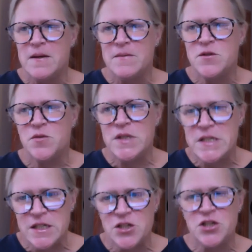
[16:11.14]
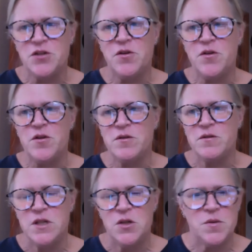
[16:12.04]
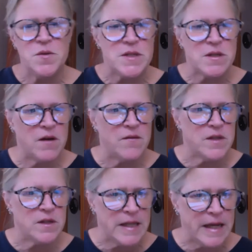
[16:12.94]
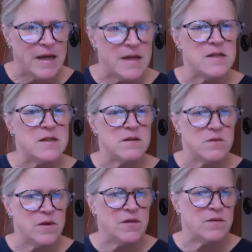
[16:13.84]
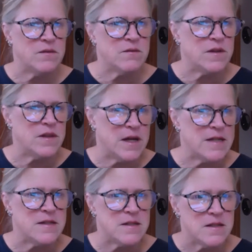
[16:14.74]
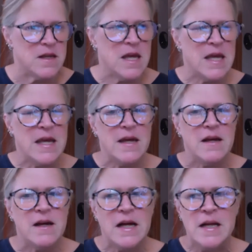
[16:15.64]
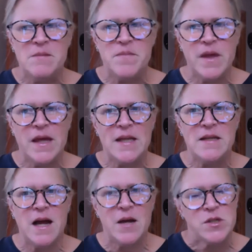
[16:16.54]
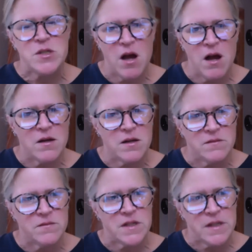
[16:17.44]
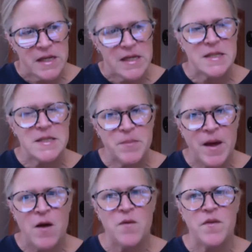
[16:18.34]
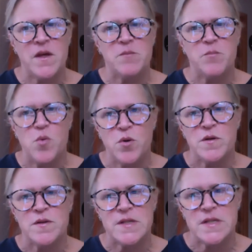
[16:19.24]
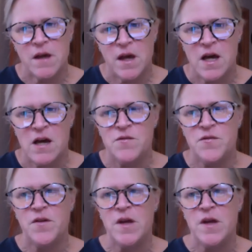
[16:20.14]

traditional use of the land with with us. Um, and I would talk to kids about the importance of